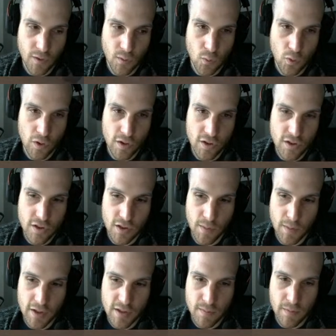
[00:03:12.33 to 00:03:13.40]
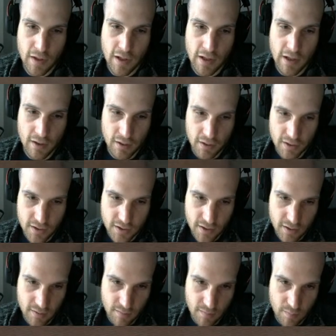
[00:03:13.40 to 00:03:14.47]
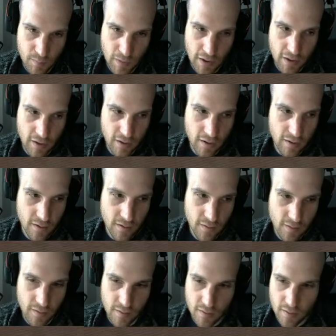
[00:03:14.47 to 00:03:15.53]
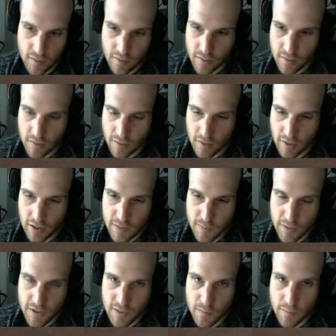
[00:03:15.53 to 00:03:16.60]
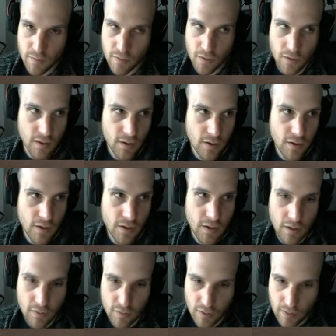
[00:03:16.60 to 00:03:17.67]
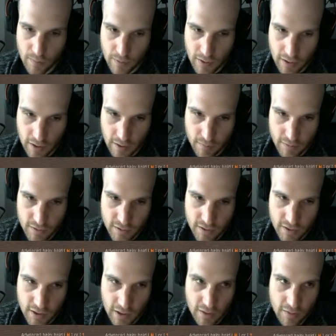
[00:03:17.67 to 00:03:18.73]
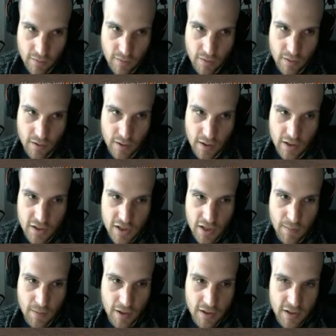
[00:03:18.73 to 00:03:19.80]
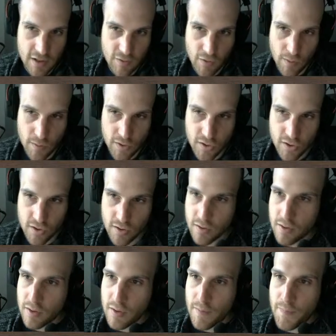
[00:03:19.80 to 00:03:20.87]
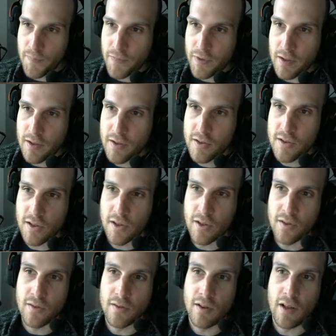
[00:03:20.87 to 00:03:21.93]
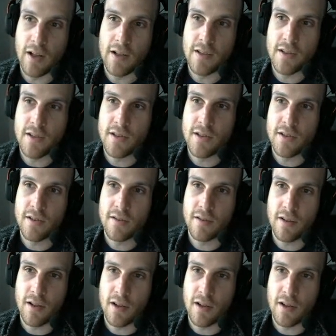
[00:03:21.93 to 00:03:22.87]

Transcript: Which, I mean, to me that looks better than the last magazine we've got. I've grabbed that. Let's get, yeah, so that magazine's rubbish. So let's